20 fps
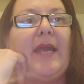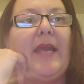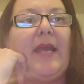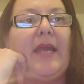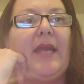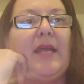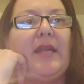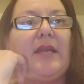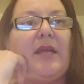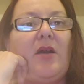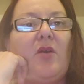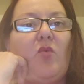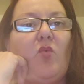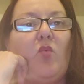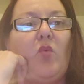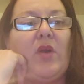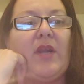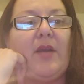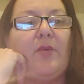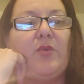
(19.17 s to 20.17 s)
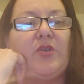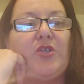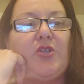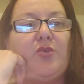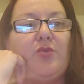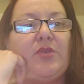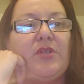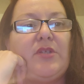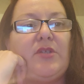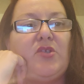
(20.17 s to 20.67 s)
And what I would
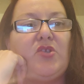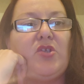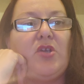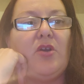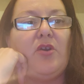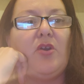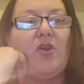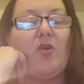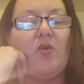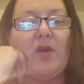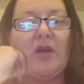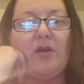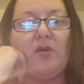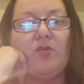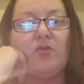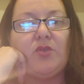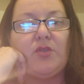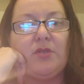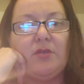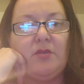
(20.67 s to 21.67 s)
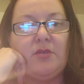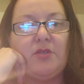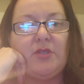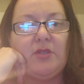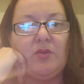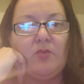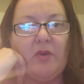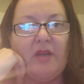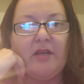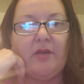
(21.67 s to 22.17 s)
do is go out to
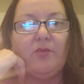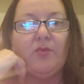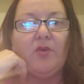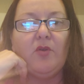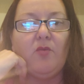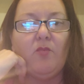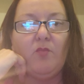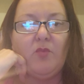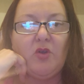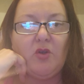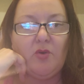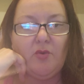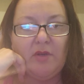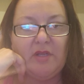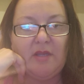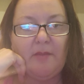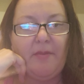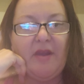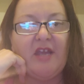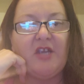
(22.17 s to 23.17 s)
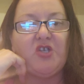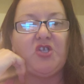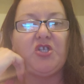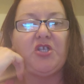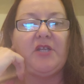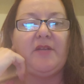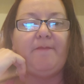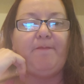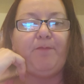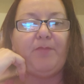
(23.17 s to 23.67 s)
the waiting room, greet the
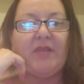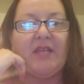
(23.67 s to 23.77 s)
patient,